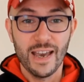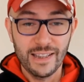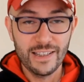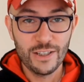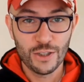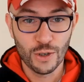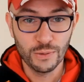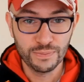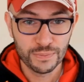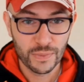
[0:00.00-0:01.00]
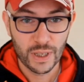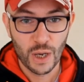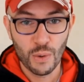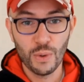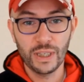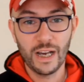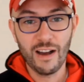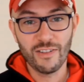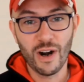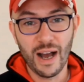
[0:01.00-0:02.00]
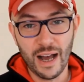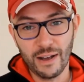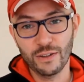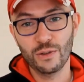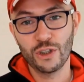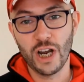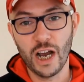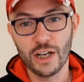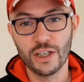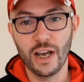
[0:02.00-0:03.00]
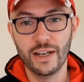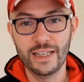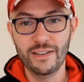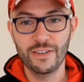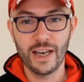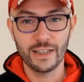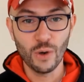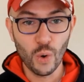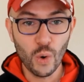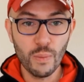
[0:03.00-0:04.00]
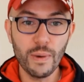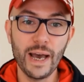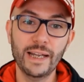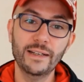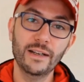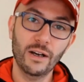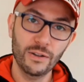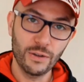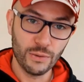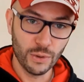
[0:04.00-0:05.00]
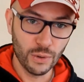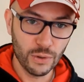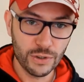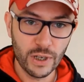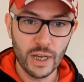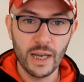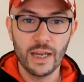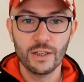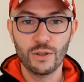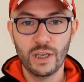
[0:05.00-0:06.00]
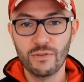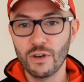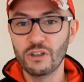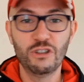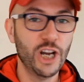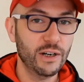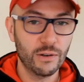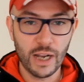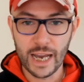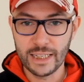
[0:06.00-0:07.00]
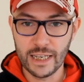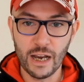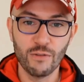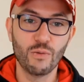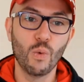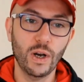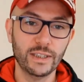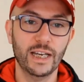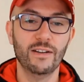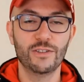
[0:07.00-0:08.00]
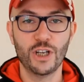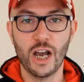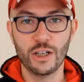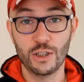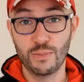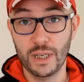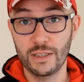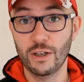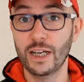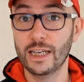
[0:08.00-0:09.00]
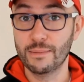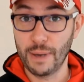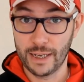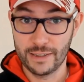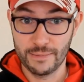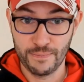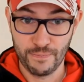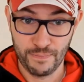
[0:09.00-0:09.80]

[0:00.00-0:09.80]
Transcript: In this show, we will cover how to charge an EV at home and on the road to give you a general idea of what kind of charge speeds you can expect.